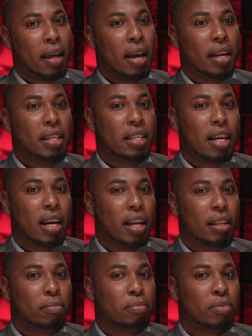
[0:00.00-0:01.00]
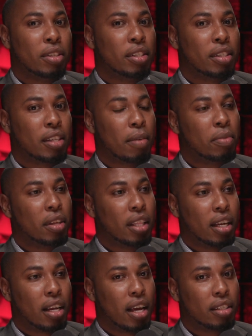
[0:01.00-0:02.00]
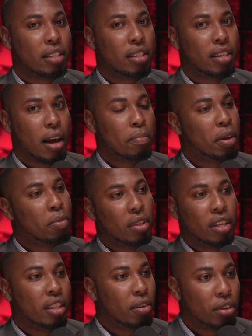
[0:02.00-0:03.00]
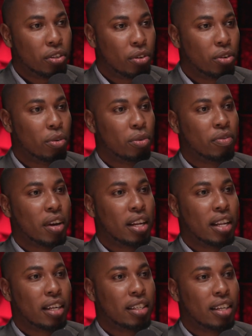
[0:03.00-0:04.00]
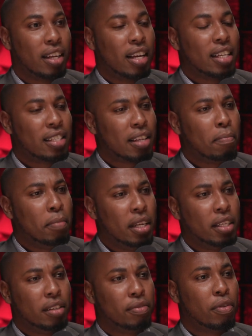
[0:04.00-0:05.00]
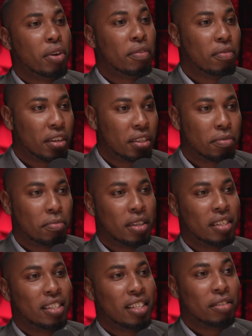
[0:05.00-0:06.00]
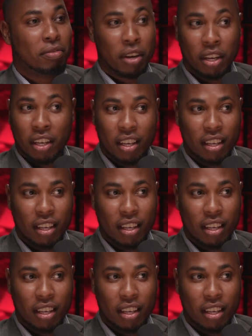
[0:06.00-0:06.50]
and uh, this is something that has happened within the region. You'll find that stability for investment is very